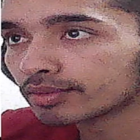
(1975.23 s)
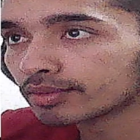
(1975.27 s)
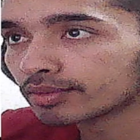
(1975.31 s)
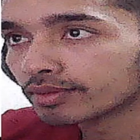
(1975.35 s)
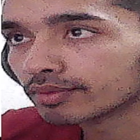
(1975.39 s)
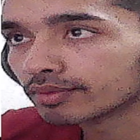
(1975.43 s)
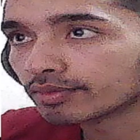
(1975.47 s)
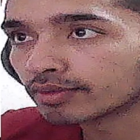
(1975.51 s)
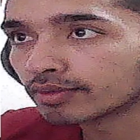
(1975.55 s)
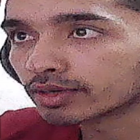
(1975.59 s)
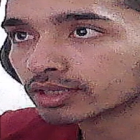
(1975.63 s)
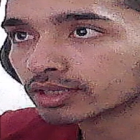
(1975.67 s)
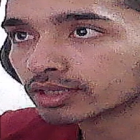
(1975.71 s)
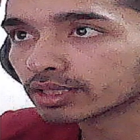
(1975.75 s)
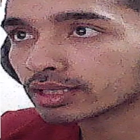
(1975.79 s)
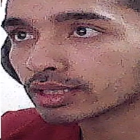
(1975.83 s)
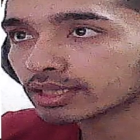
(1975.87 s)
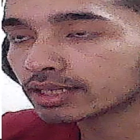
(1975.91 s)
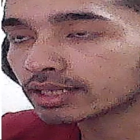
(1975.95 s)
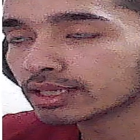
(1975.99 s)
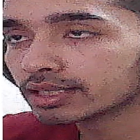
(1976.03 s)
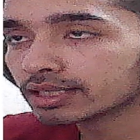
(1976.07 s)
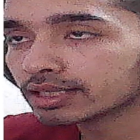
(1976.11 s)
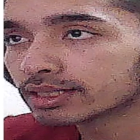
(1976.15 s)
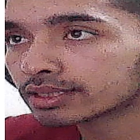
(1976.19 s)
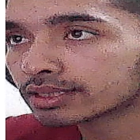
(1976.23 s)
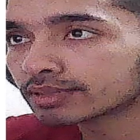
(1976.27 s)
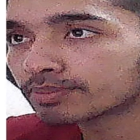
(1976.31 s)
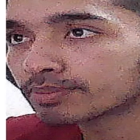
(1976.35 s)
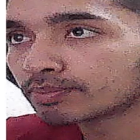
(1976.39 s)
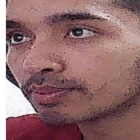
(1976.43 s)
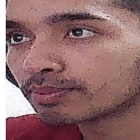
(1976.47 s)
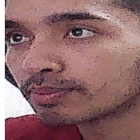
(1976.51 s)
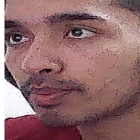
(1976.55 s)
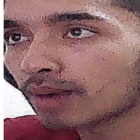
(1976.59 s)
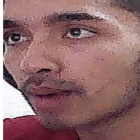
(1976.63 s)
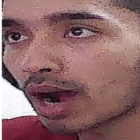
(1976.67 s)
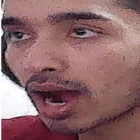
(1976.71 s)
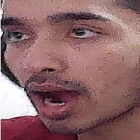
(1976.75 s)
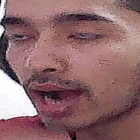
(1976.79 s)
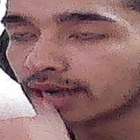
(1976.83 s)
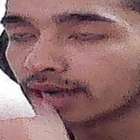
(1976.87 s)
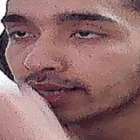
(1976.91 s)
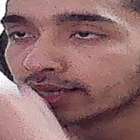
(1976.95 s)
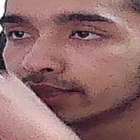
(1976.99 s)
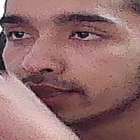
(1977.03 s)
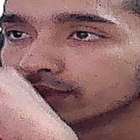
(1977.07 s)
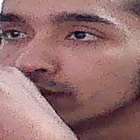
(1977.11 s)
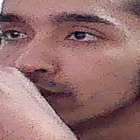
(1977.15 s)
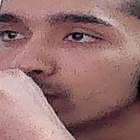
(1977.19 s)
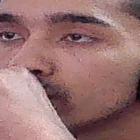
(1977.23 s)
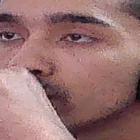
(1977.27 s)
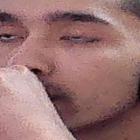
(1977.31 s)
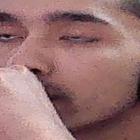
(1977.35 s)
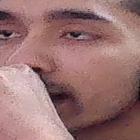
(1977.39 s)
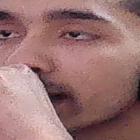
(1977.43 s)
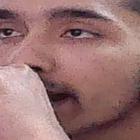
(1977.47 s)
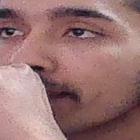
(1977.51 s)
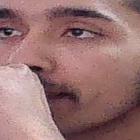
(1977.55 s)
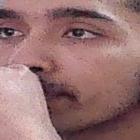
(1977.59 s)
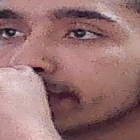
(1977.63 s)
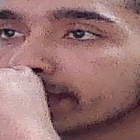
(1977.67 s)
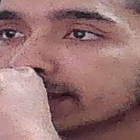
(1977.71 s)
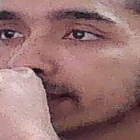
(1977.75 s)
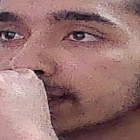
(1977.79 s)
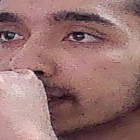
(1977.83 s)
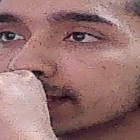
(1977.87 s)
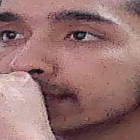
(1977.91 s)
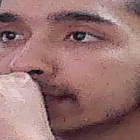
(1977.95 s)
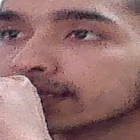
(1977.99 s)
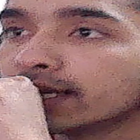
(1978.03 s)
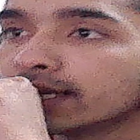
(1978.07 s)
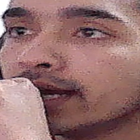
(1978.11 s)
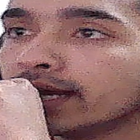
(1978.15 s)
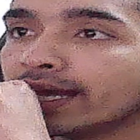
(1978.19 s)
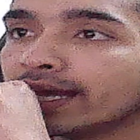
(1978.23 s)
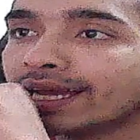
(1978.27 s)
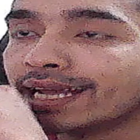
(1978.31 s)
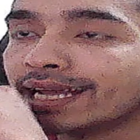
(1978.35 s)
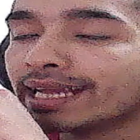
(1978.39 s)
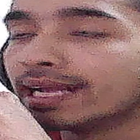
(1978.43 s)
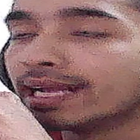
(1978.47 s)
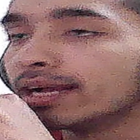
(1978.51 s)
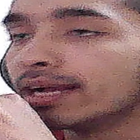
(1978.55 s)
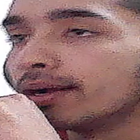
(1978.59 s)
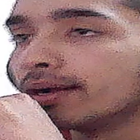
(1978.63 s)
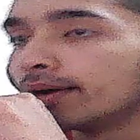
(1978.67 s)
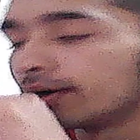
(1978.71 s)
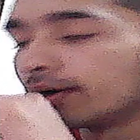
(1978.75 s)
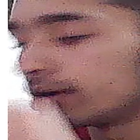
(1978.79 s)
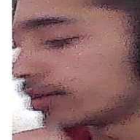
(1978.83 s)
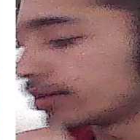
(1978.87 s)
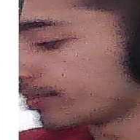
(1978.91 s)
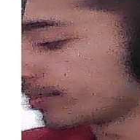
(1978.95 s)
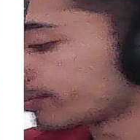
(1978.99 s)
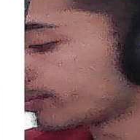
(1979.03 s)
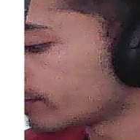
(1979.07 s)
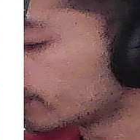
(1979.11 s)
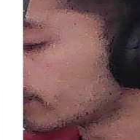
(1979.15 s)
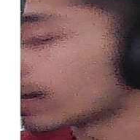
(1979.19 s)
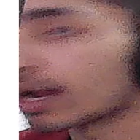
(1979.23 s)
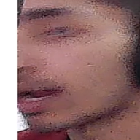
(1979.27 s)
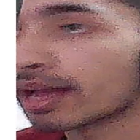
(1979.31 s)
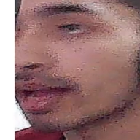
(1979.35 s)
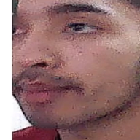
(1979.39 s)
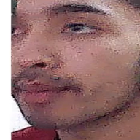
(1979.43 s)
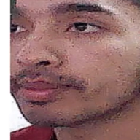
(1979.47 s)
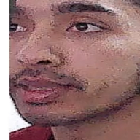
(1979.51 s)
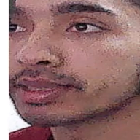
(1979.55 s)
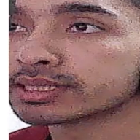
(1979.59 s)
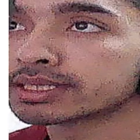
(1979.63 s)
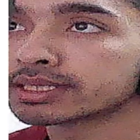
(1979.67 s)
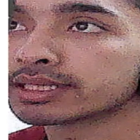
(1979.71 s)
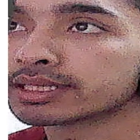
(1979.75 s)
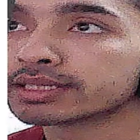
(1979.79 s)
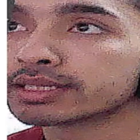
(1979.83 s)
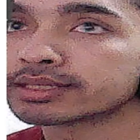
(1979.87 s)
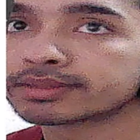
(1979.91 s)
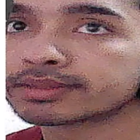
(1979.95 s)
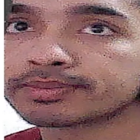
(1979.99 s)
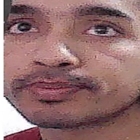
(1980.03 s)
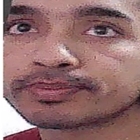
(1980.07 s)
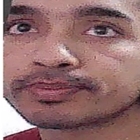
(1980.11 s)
For this part, what happens is what happens is